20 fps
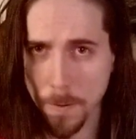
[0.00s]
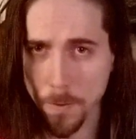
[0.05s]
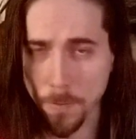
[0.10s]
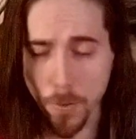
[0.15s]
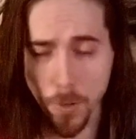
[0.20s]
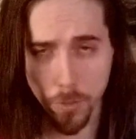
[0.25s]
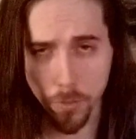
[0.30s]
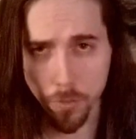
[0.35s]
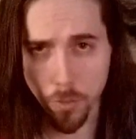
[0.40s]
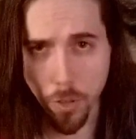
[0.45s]

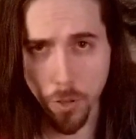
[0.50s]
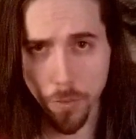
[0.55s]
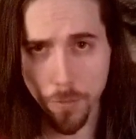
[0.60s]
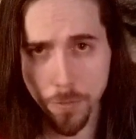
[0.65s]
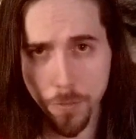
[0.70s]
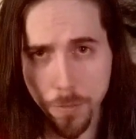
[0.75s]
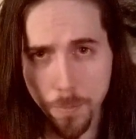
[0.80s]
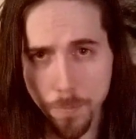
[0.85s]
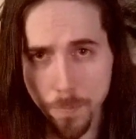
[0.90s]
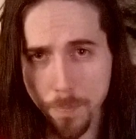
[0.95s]
First
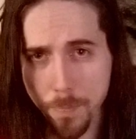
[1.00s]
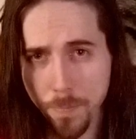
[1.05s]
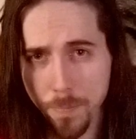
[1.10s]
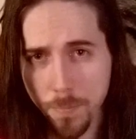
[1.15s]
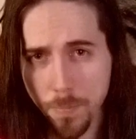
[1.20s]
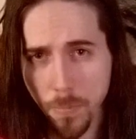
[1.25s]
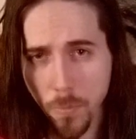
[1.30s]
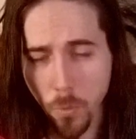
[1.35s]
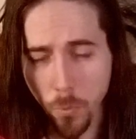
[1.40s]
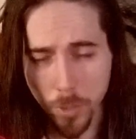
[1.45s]
off,
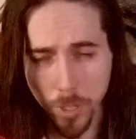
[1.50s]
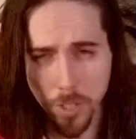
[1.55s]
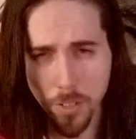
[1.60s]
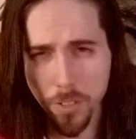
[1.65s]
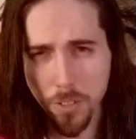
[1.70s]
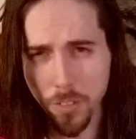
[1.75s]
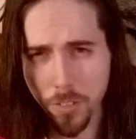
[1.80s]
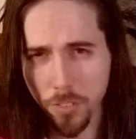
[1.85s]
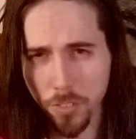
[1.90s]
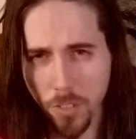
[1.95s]
we need
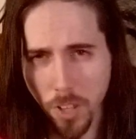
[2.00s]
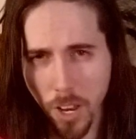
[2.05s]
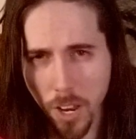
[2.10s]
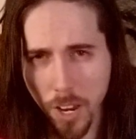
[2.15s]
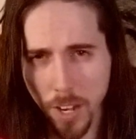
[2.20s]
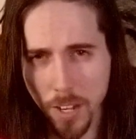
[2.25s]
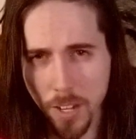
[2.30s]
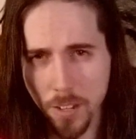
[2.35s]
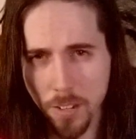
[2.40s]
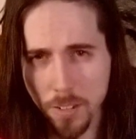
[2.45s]
to
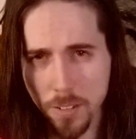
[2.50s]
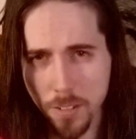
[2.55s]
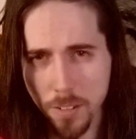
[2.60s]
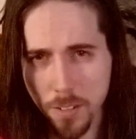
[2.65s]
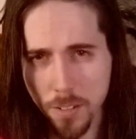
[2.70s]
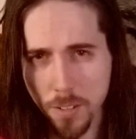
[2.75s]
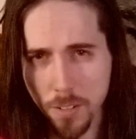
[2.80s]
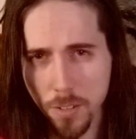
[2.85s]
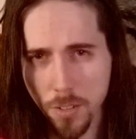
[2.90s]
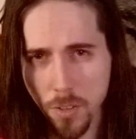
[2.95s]
decide,
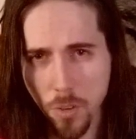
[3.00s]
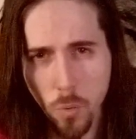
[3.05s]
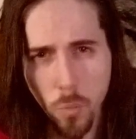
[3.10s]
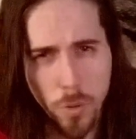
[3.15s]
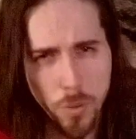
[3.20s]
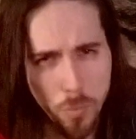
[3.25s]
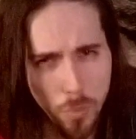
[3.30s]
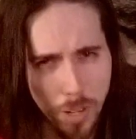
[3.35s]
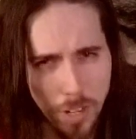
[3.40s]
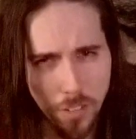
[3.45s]

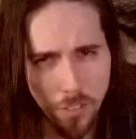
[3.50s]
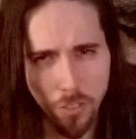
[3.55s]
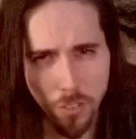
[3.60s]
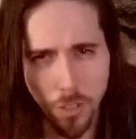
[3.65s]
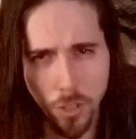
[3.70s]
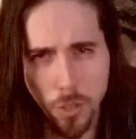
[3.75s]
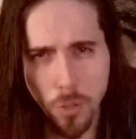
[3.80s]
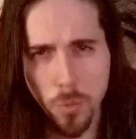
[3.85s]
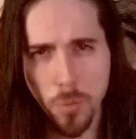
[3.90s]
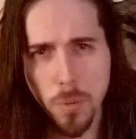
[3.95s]
what race are
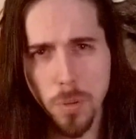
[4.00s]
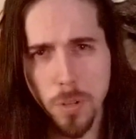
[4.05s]
you?